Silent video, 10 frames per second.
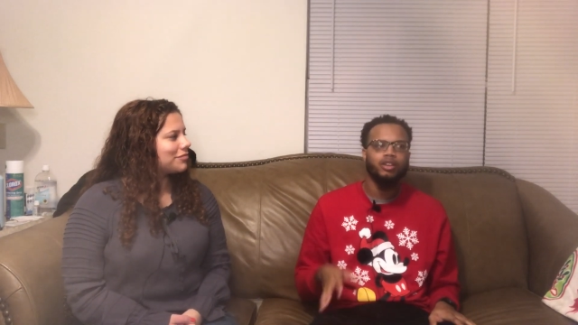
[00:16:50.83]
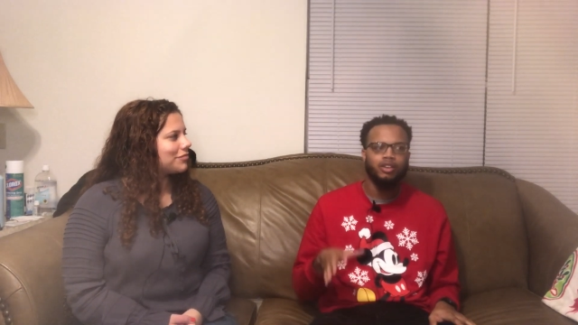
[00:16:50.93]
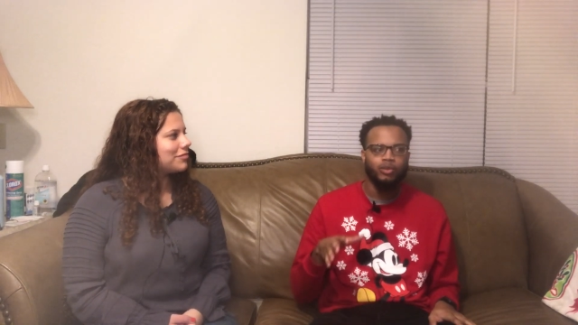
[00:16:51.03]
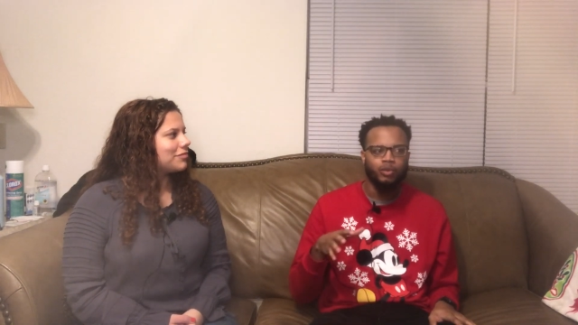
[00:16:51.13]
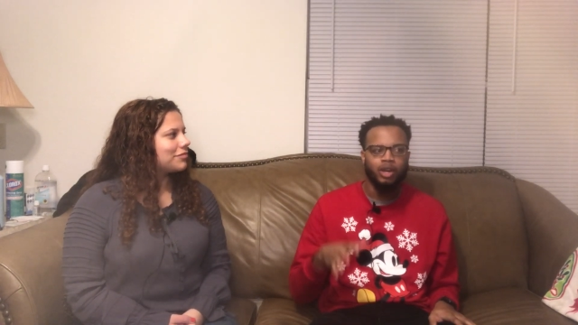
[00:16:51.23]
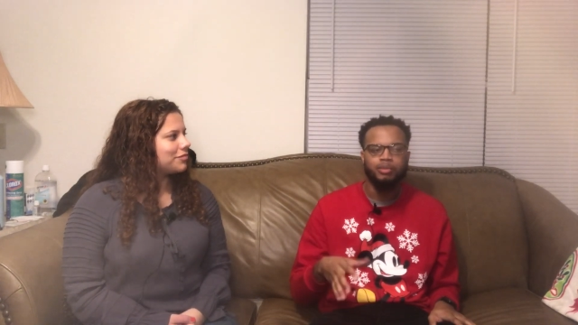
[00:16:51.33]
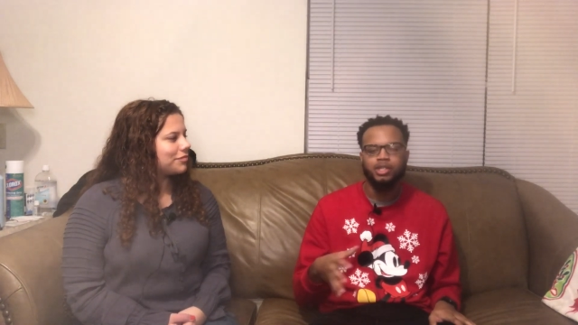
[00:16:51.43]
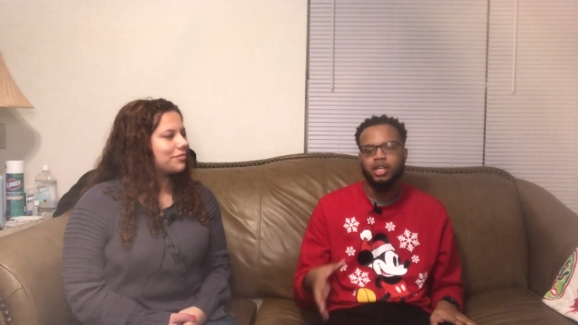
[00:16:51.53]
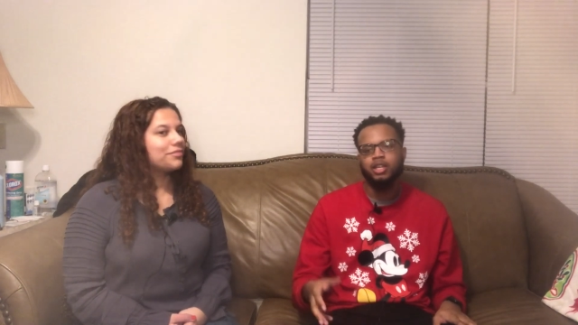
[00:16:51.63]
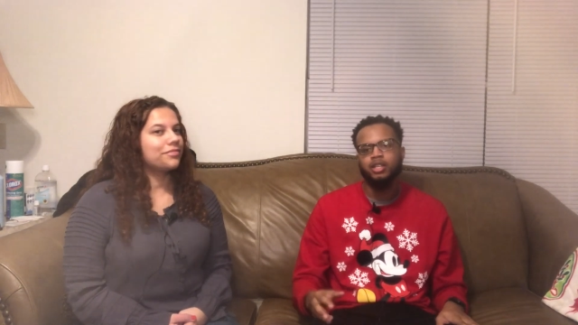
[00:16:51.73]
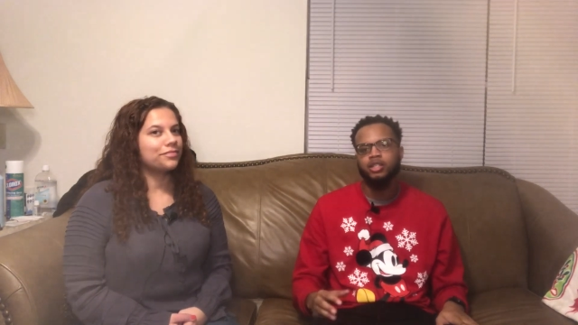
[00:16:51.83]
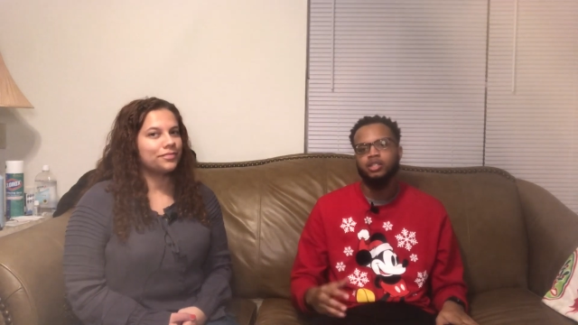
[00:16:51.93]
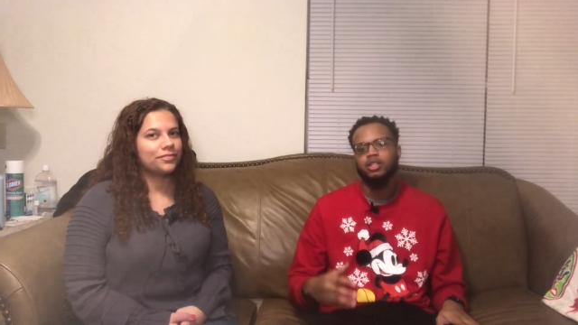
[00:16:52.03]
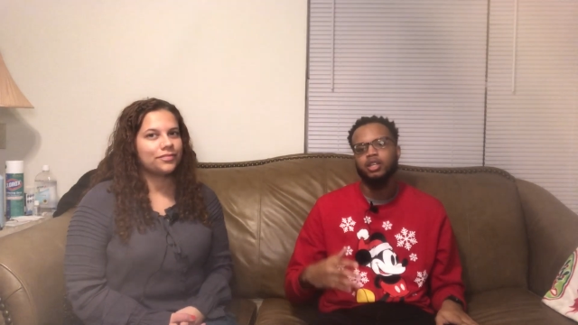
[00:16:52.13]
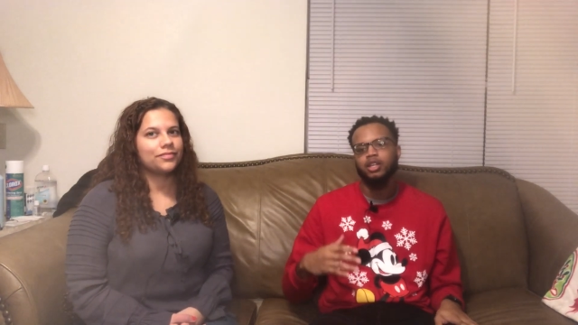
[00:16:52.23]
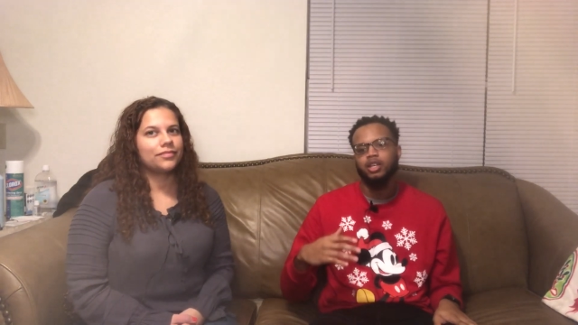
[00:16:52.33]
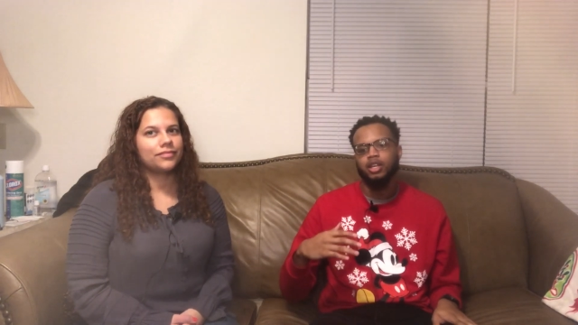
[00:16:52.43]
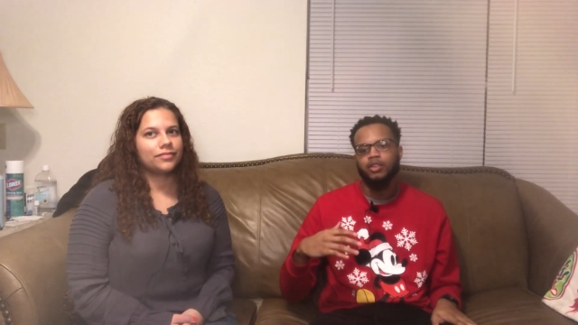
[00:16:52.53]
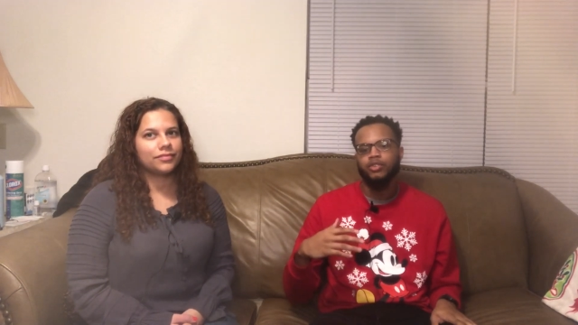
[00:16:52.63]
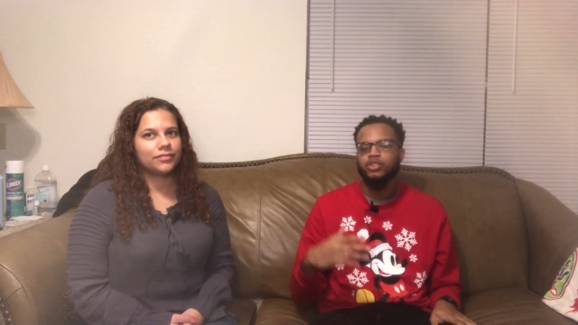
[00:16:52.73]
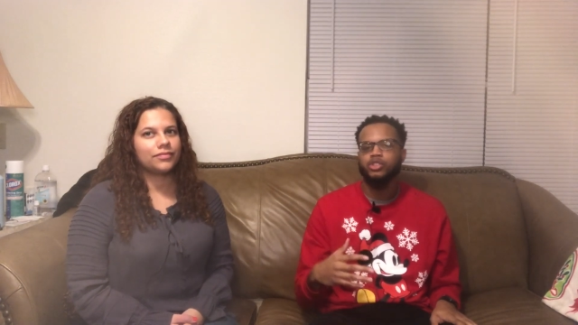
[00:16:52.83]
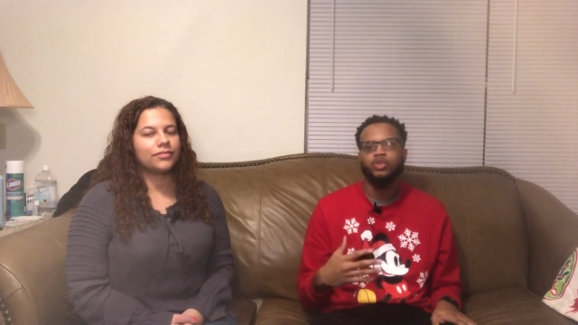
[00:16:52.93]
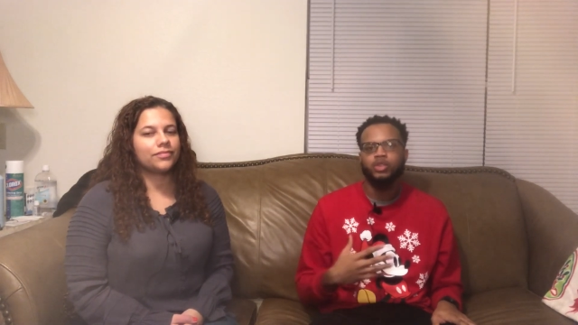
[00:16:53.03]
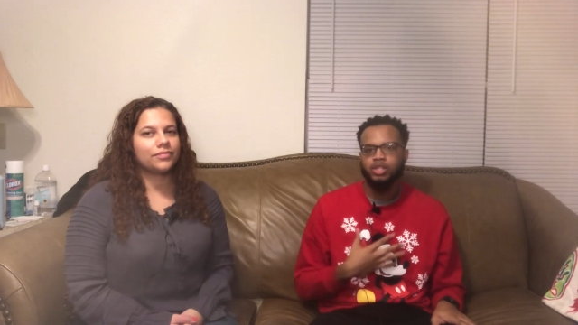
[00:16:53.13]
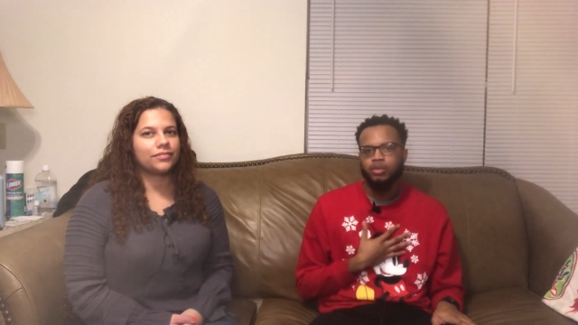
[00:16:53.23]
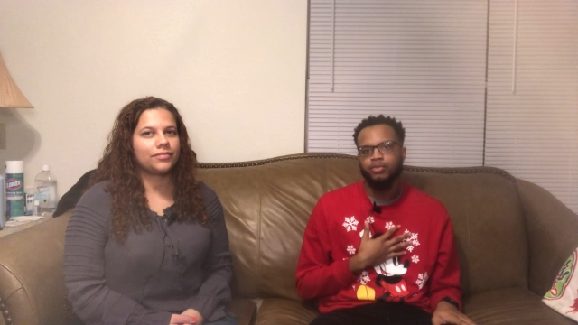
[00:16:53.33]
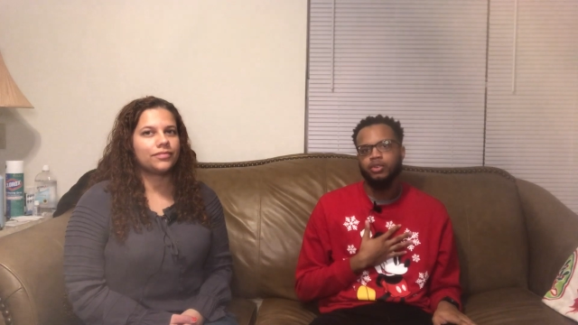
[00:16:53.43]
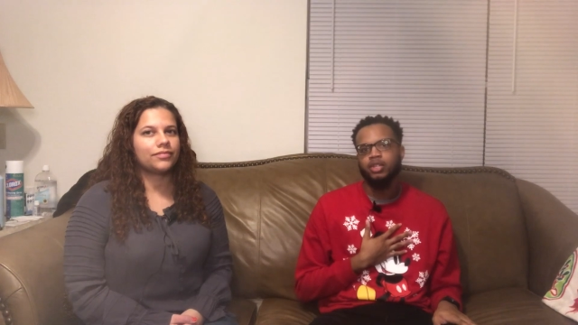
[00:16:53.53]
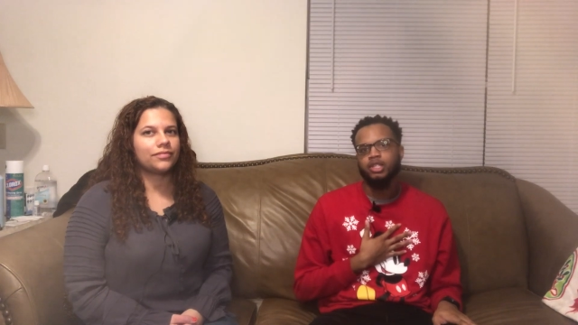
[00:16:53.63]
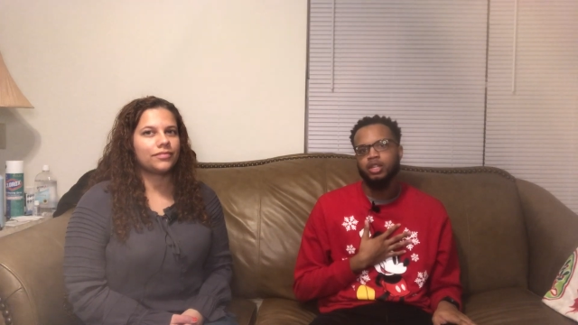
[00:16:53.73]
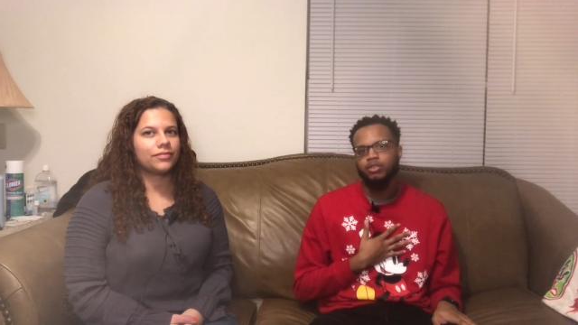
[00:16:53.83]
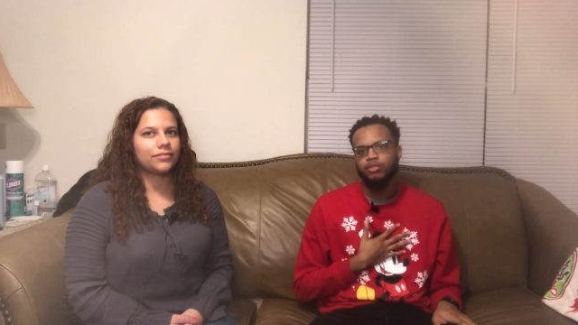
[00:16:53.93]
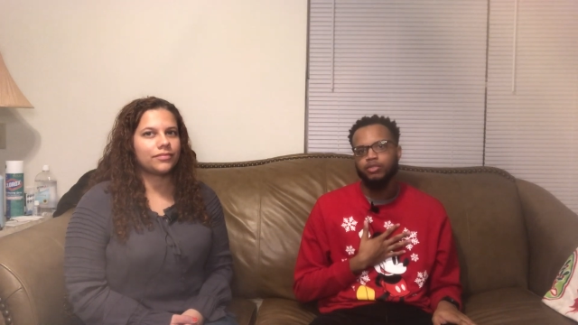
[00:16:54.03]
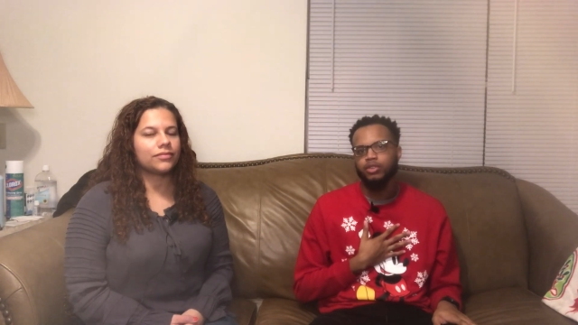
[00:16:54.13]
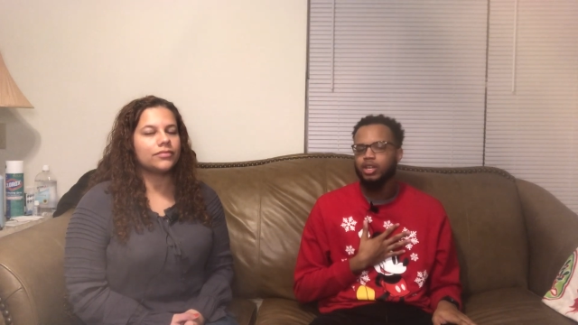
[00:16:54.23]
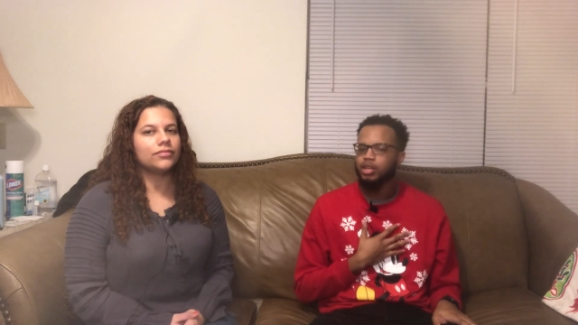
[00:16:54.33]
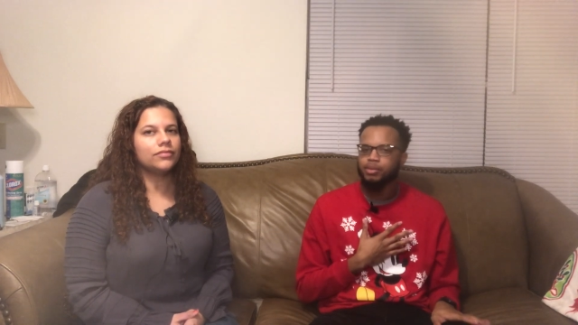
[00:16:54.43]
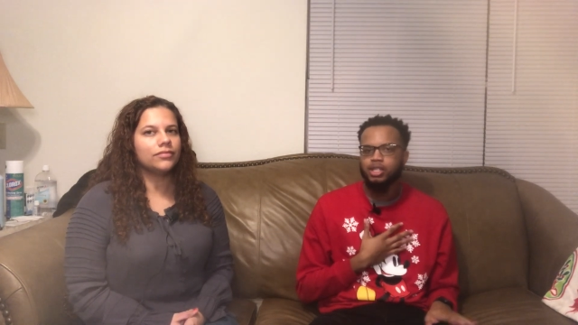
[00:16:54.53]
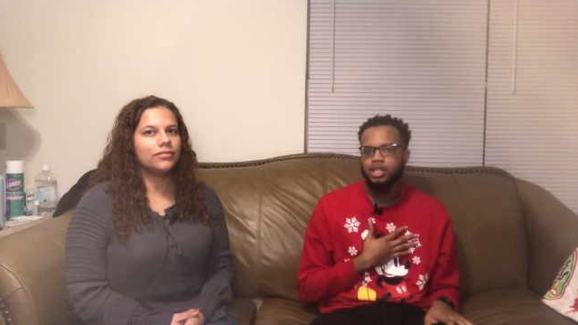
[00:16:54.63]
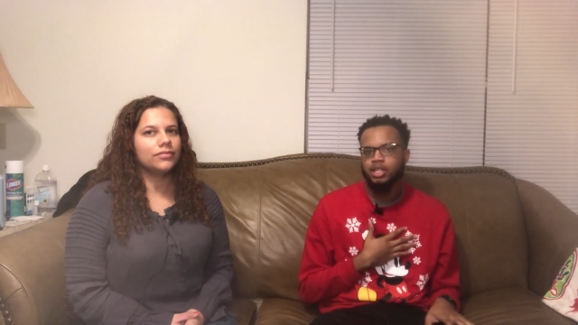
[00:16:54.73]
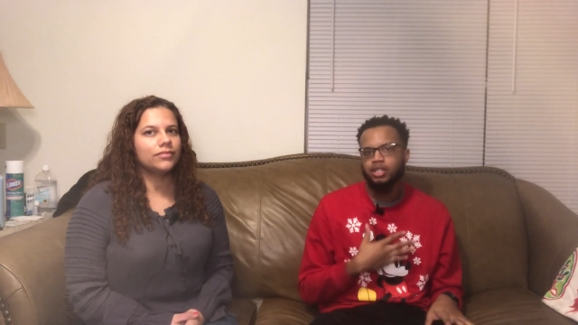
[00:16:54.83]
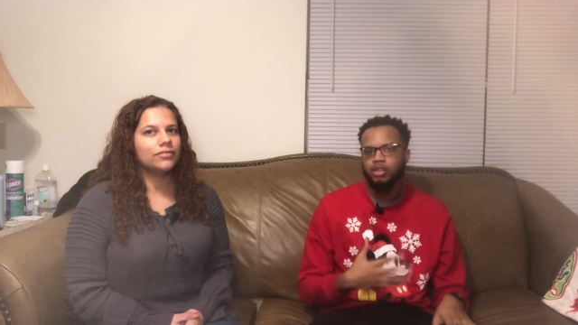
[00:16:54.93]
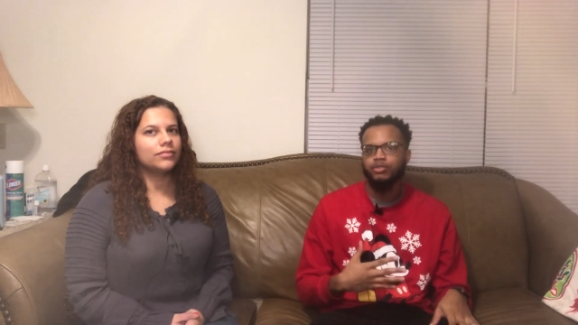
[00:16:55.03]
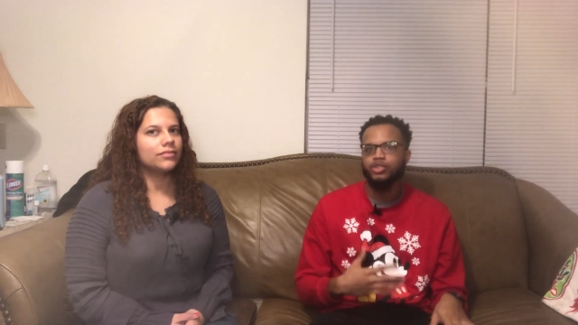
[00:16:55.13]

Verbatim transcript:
Speaker 1: What I'm saying is if you're just doing something for yourself, it could be seen as selfish.